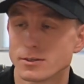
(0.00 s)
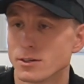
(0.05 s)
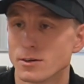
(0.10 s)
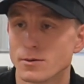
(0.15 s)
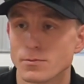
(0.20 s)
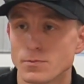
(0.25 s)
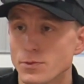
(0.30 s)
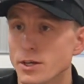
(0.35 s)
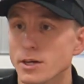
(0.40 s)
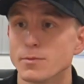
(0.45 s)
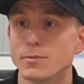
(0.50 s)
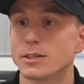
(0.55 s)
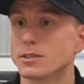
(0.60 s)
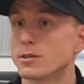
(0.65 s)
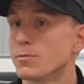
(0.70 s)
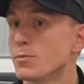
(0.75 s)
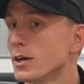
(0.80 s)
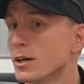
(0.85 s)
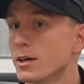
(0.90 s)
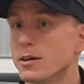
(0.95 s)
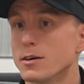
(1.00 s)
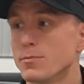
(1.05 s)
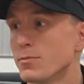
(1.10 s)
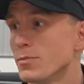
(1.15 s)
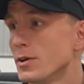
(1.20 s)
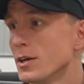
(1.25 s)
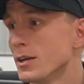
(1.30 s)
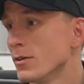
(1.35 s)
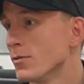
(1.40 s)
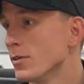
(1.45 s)
They're meant to pick up
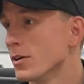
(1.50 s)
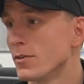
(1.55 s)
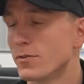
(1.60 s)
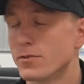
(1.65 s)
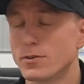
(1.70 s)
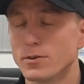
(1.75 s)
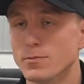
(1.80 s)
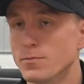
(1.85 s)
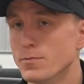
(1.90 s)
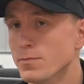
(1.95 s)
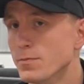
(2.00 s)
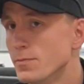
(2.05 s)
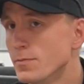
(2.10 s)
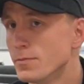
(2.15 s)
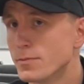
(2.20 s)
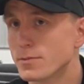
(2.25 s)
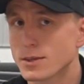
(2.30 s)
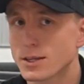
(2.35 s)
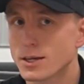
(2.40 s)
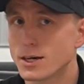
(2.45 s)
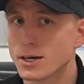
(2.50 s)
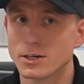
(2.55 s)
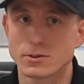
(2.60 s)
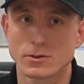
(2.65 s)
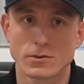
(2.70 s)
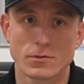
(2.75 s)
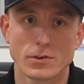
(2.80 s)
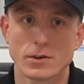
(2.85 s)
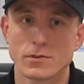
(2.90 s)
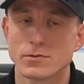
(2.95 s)
anywhere from
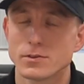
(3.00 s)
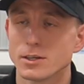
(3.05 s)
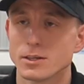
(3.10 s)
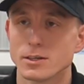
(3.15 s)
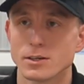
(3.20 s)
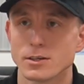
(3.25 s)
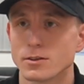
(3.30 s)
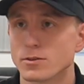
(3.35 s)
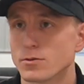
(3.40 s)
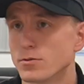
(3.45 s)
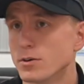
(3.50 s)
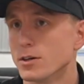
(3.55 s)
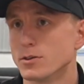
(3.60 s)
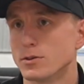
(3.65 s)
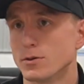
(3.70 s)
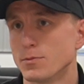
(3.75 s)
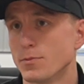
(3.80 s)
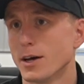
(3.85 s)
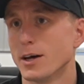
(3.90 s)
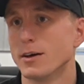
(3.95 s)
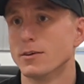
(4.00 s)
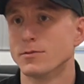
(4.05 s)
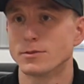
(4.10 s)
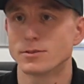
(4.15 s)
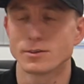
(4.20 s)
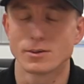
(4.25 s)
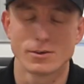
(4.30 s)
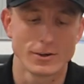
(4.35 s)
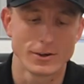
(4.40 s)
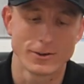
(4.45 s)
150 to 300 pounds.
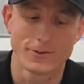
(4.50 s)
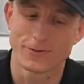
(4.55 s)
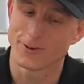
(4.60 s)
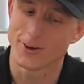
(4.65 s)
Okay.